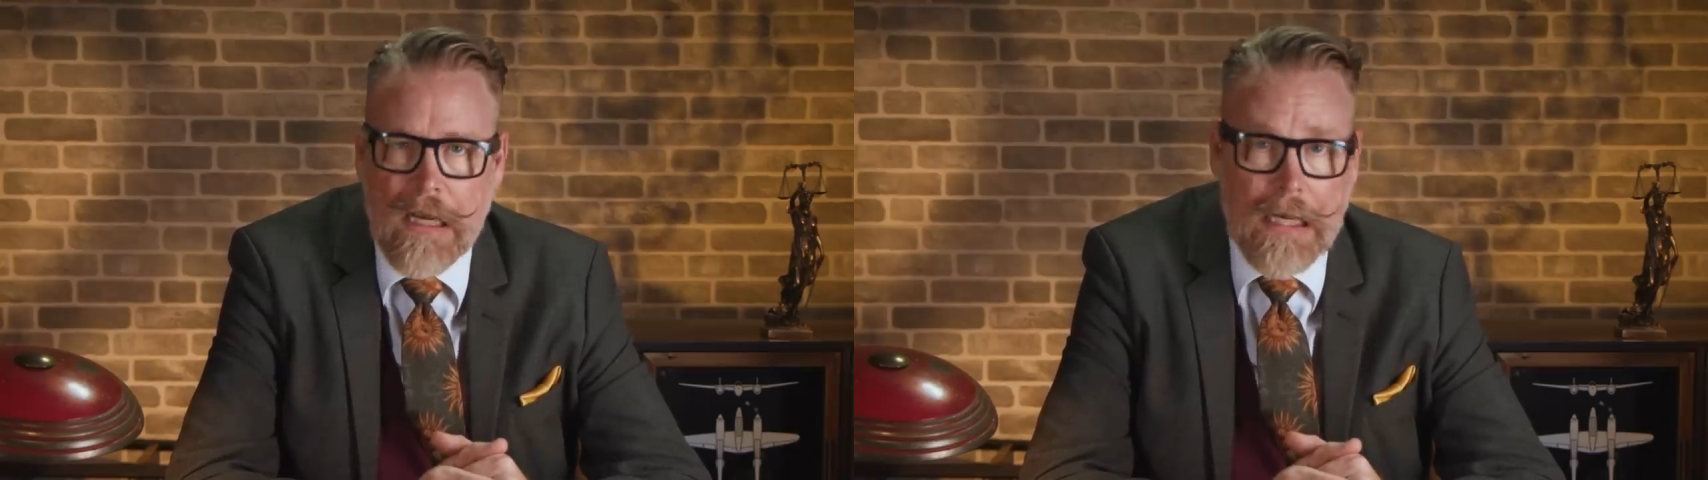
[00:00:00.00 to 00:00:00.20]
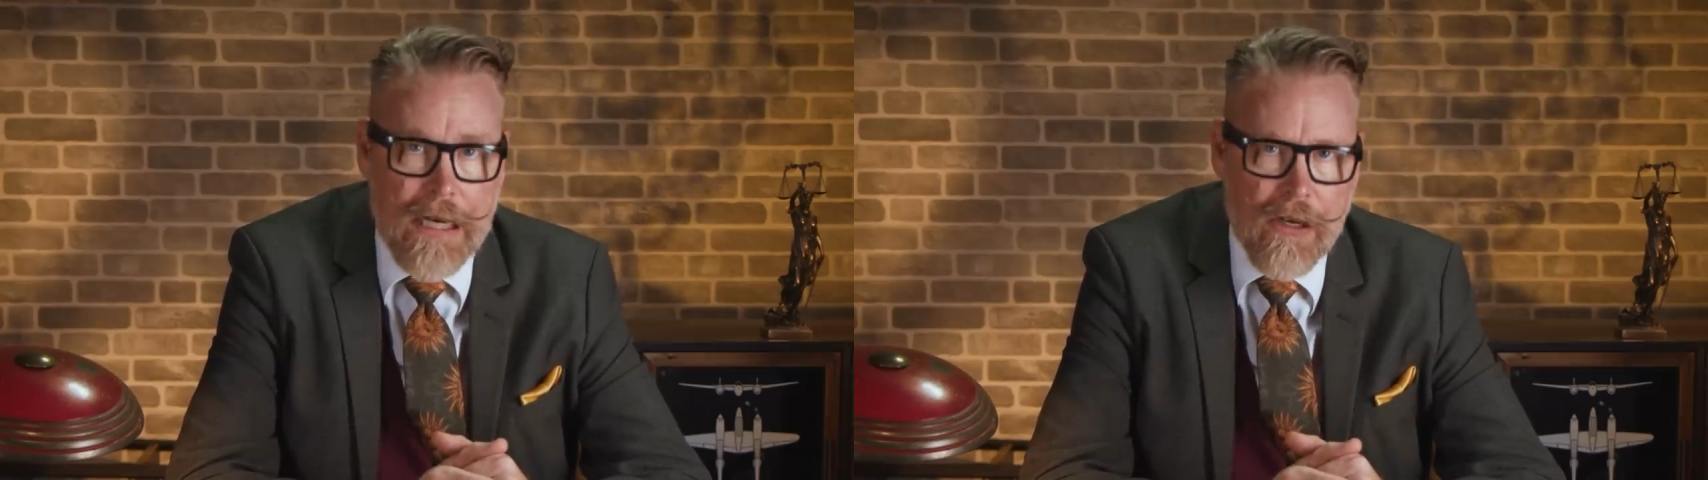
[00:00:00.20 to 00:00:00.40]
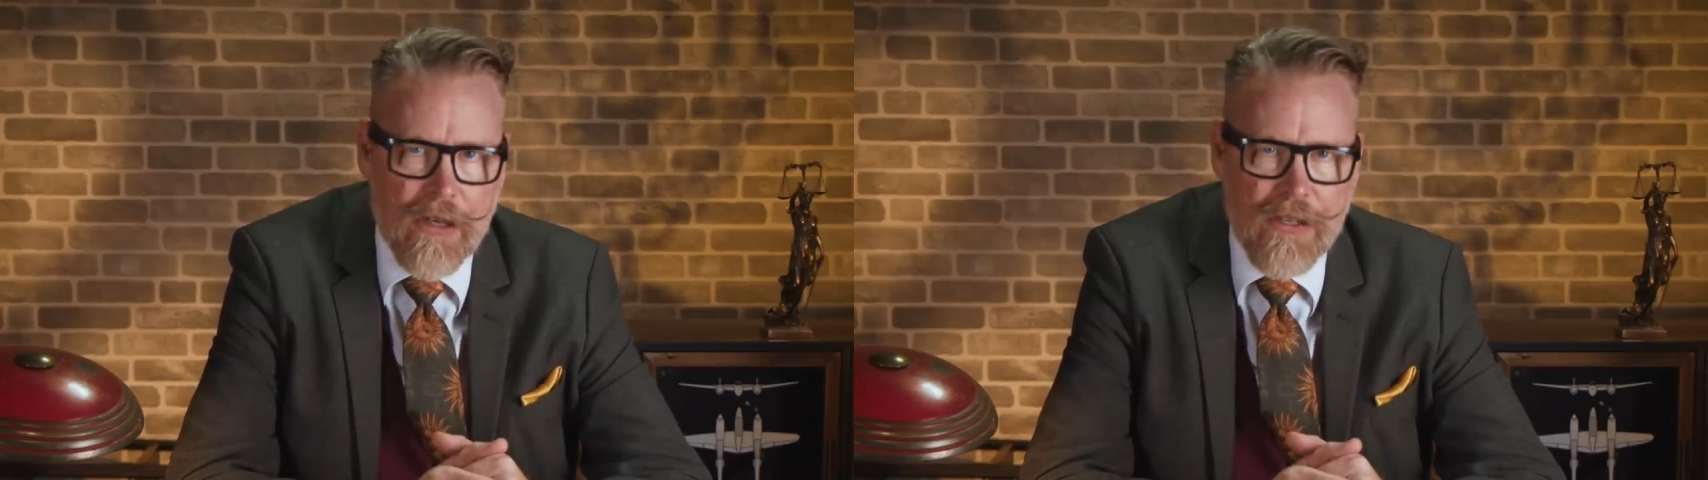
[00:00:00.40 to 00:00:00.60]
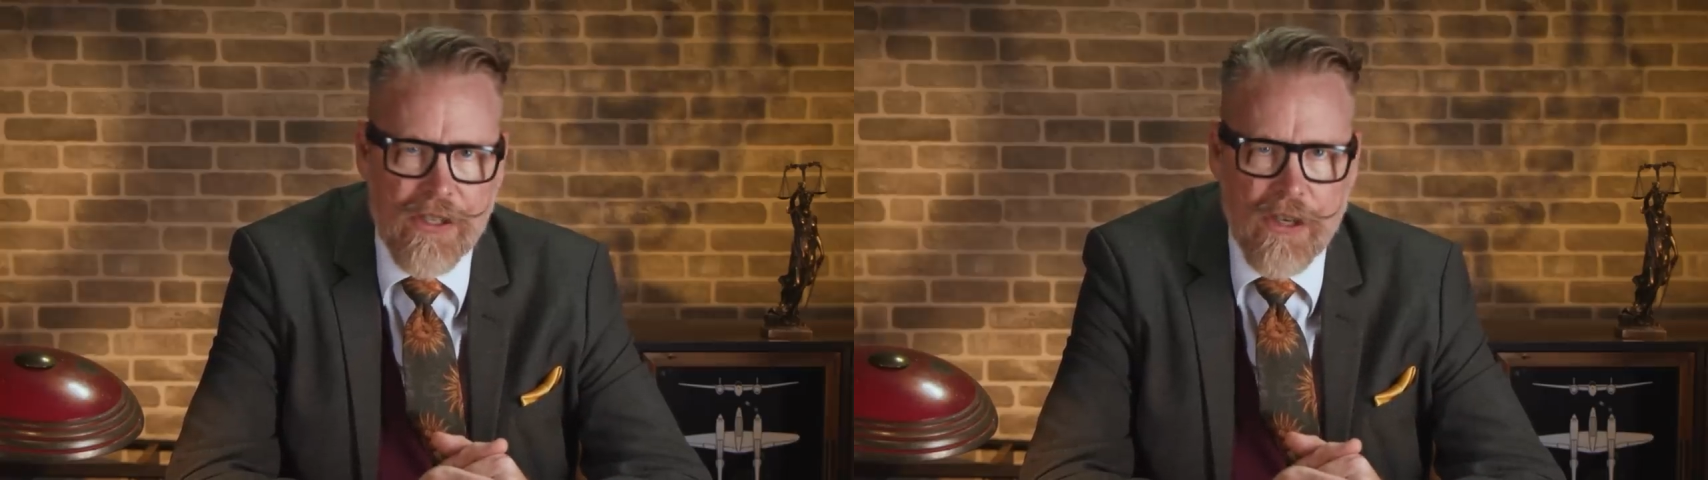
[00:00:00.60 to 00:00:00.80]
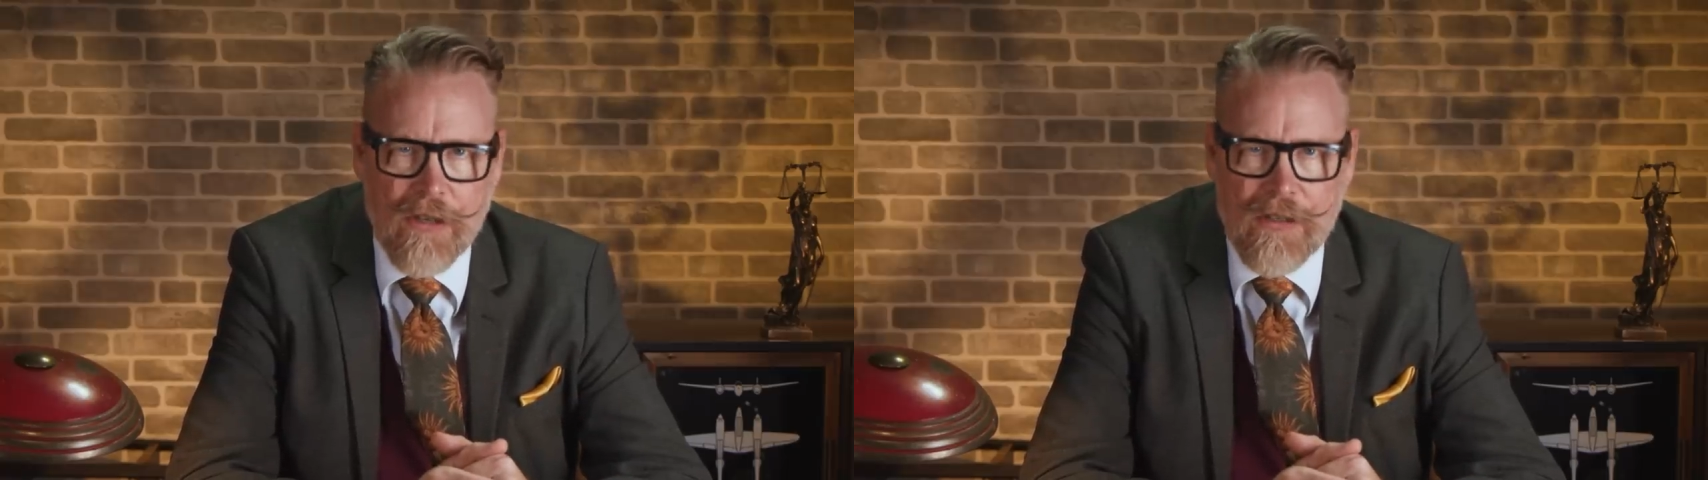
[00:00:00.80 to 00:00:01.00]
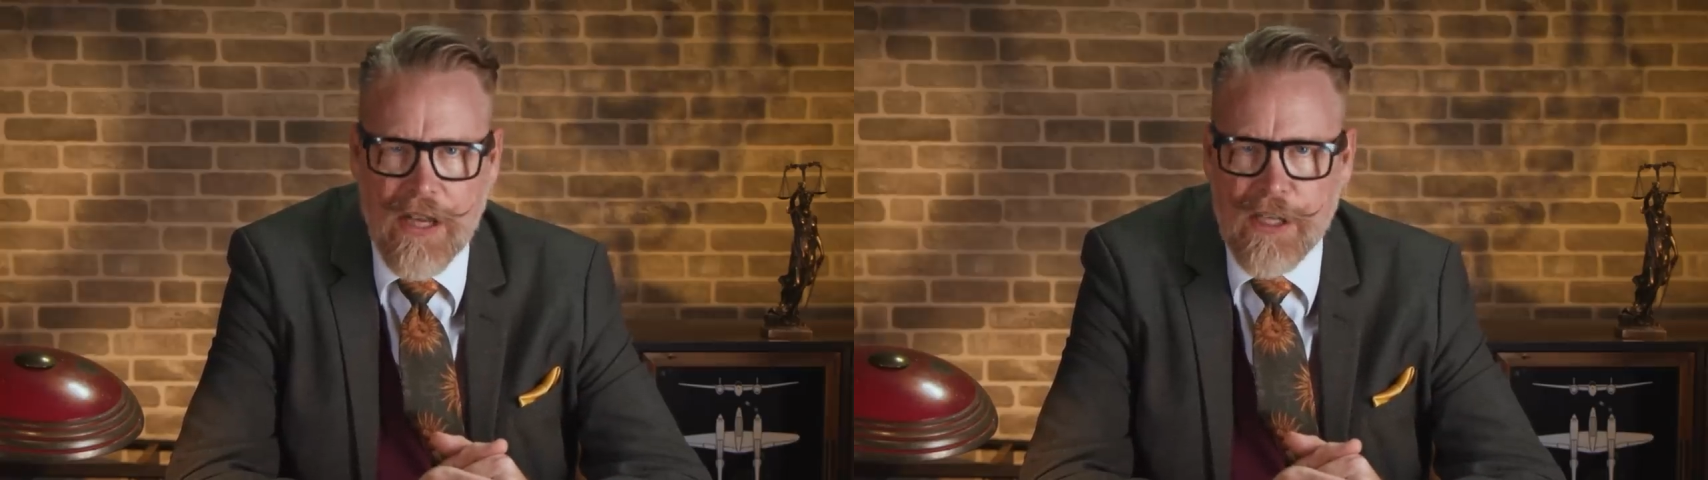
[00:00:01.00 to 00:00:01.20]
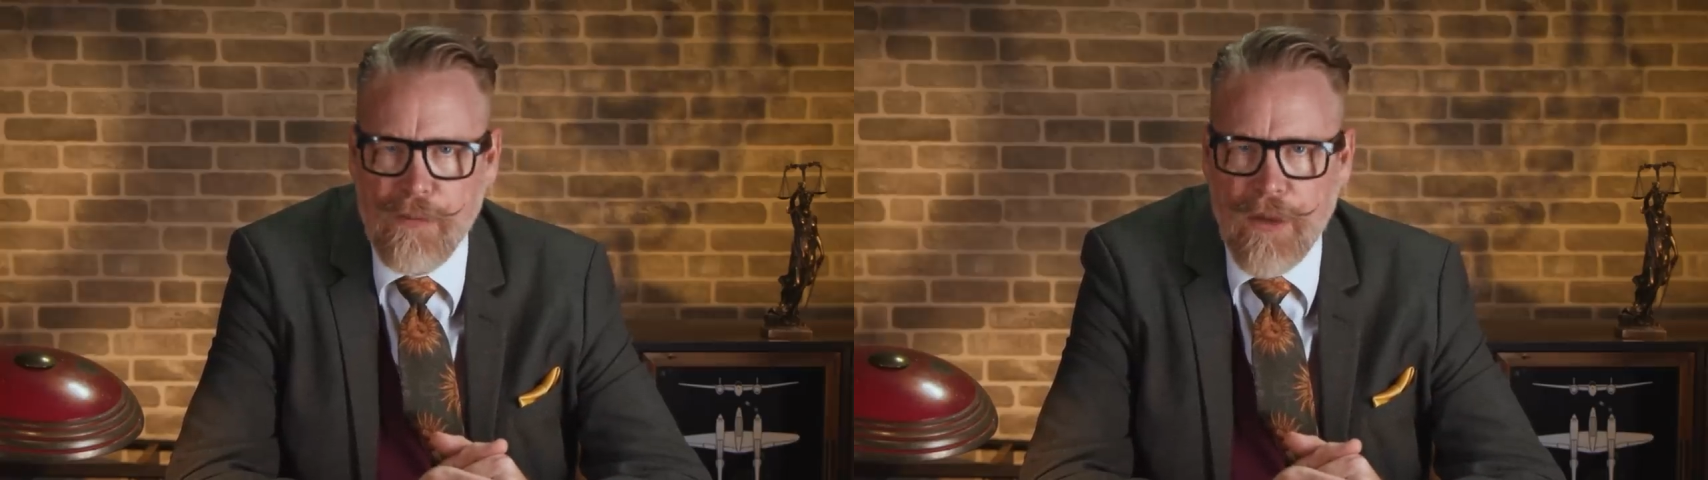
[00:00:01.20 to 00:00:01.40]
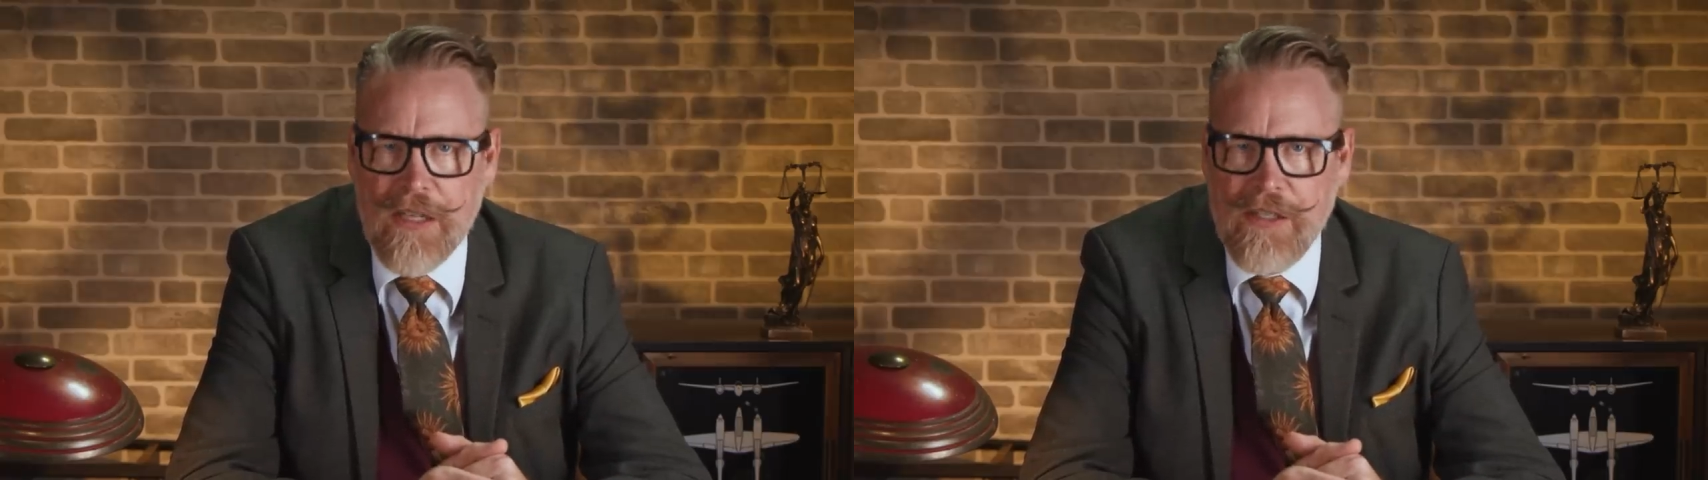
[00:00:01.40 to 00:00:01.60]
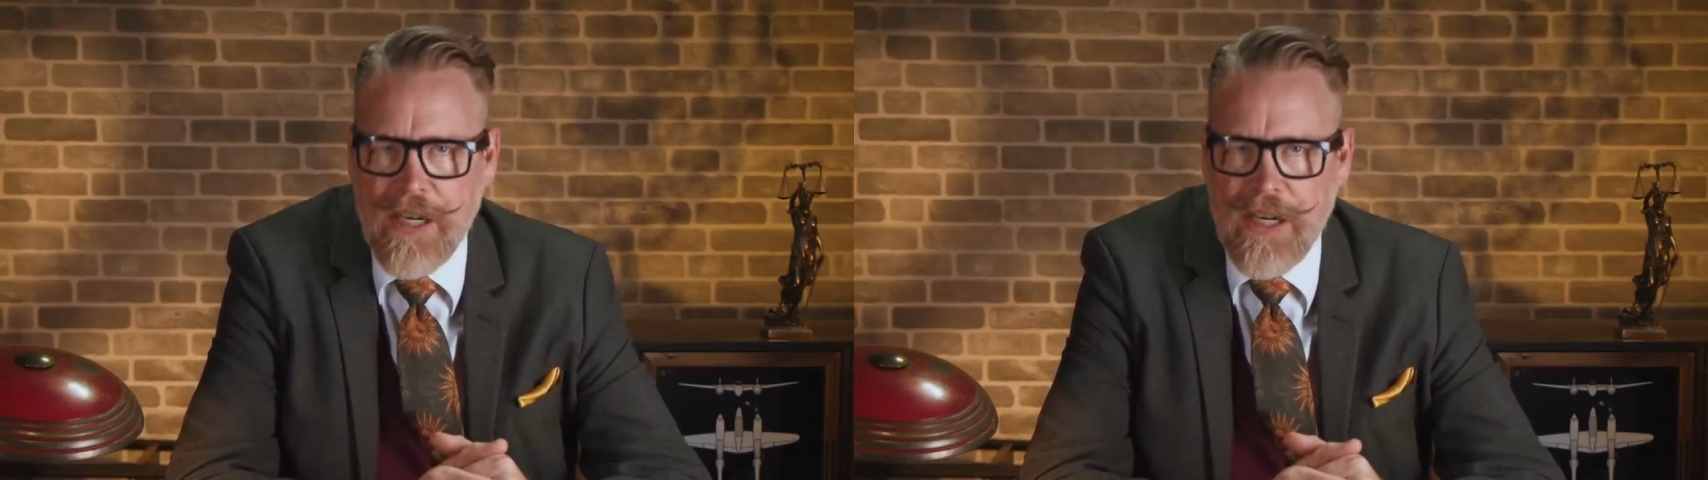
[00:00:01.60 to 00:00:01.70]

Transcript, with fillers: clear concerns they express